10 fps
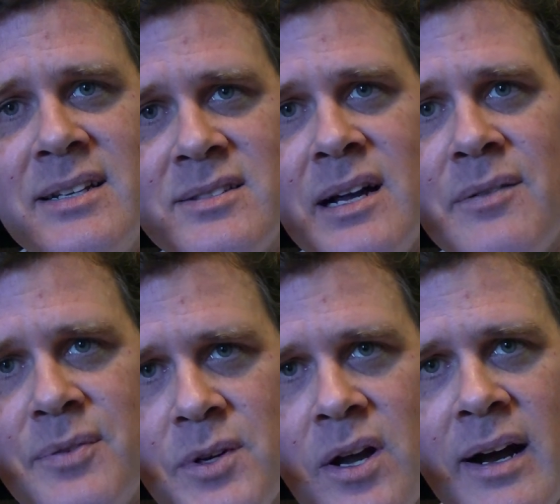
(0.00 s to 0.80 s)
stuff
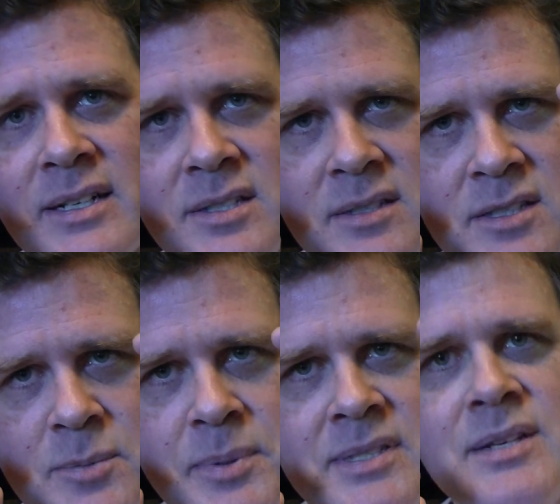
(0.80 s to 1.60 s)
talks
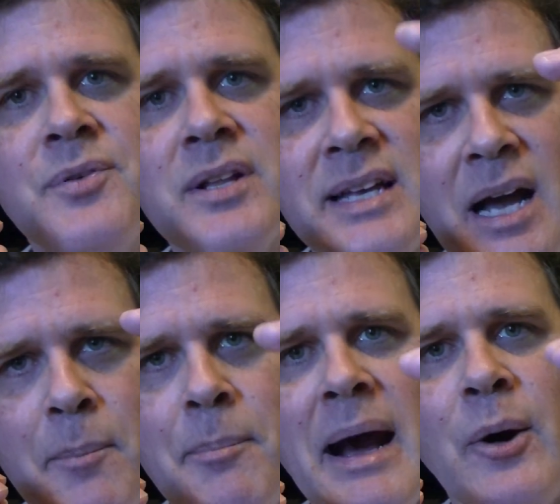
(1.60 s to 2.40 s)
specifically
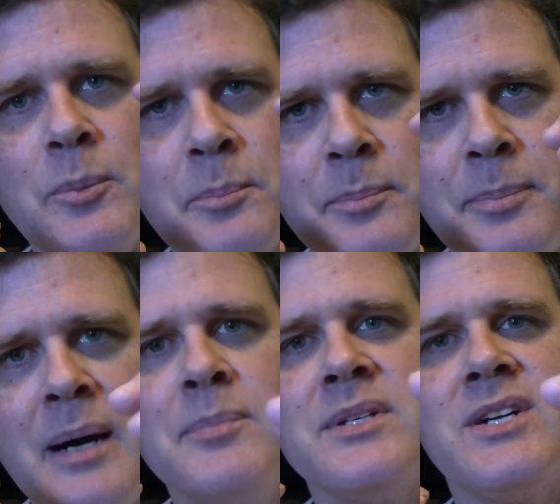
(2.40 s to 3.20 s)
about
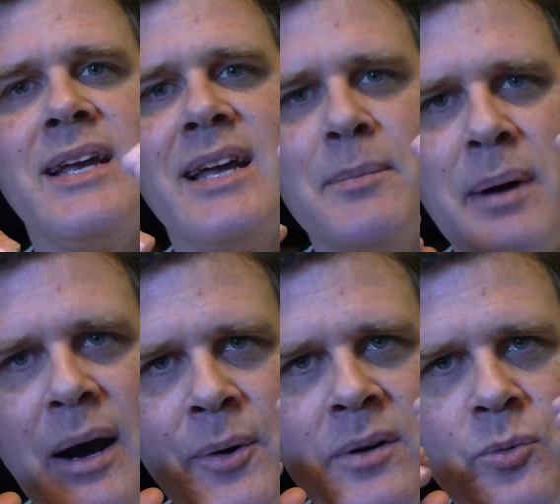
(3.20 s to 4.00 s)
publishing and
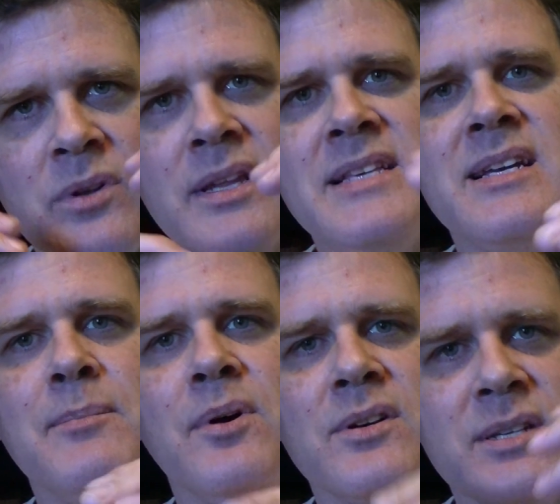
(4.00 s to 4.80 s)
about releasing
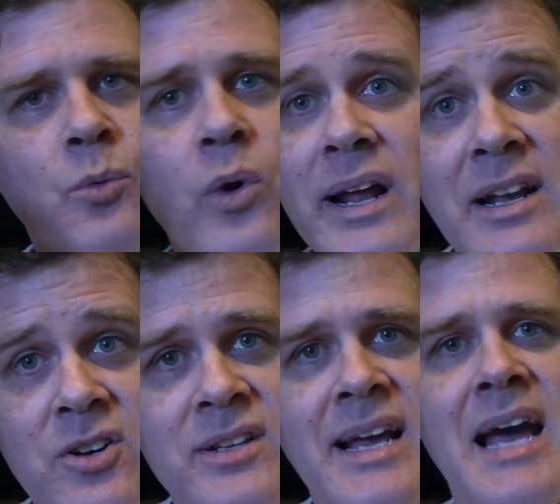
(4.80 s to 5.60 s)
books and what I
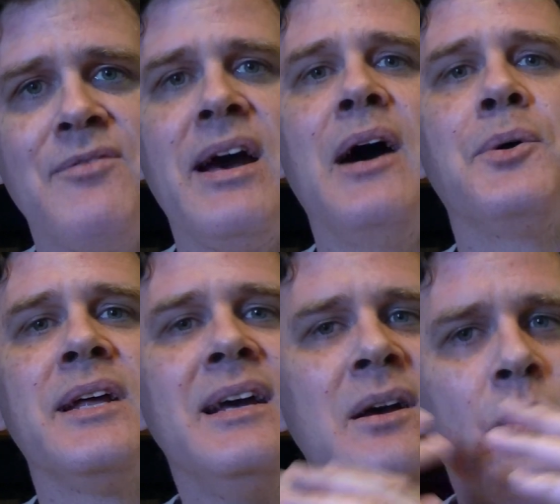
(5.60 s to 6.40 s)
currently have out,
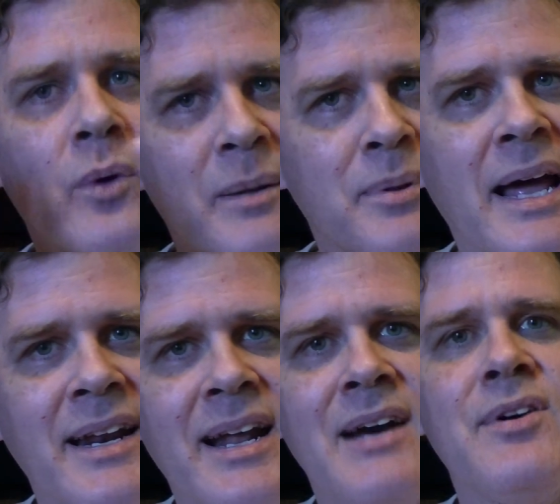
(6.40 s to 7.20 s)
what I'm
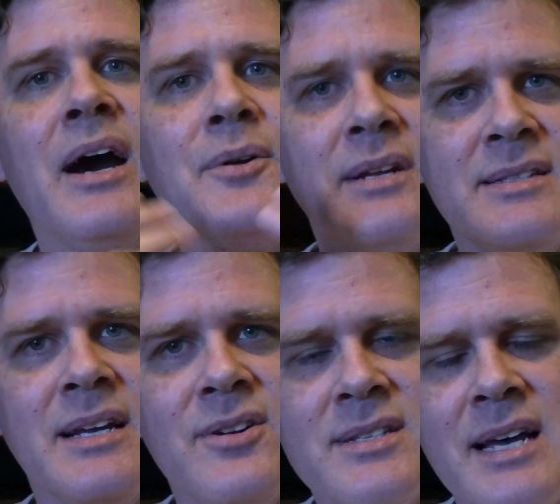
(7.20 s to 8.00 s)
planning to have out,
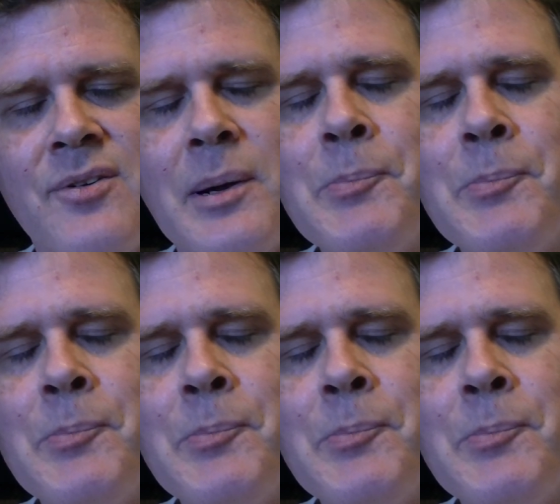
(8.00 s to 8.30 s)
etc., etc.